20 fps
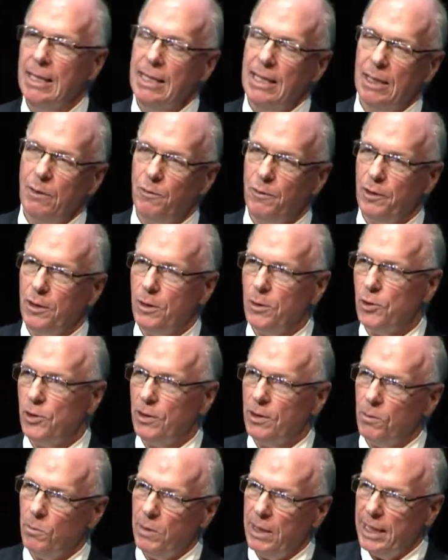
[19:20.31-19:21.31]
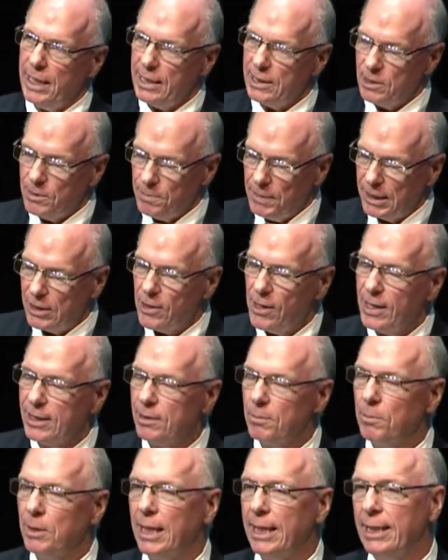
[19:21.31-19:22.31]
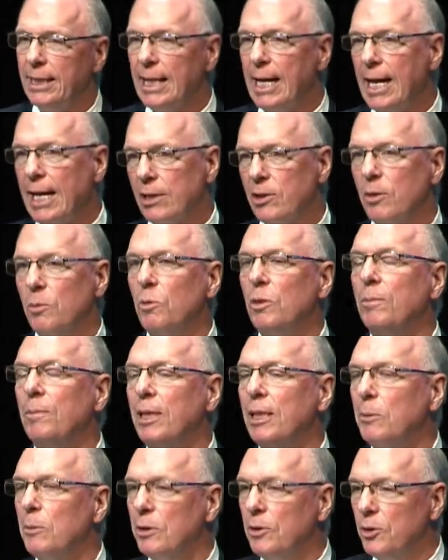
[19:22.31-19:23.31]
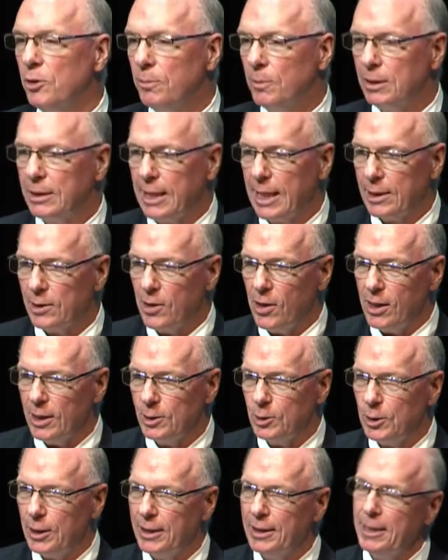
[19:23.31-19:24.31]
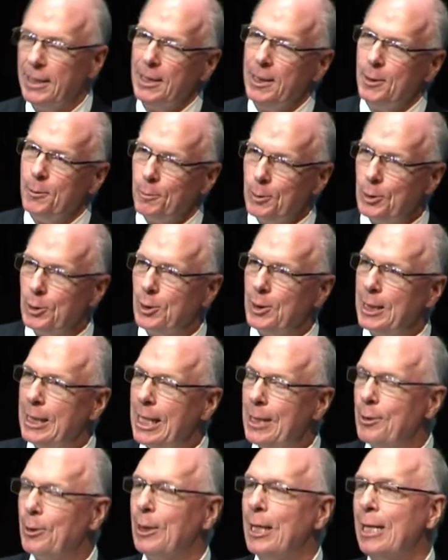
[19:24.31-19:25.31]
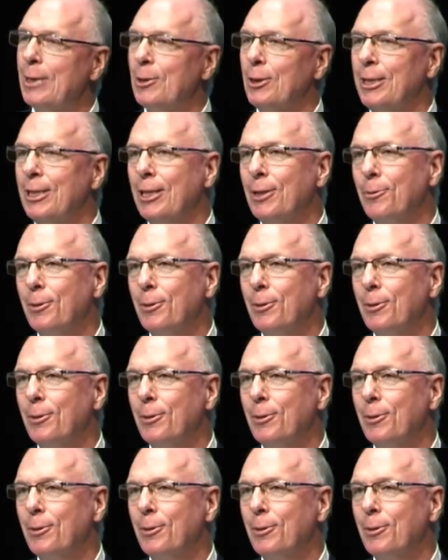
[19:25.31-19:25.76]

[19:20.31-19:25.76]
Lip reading: And fusion, the way it's been contemplated, actually would be a renewable technology, which is another lesson here.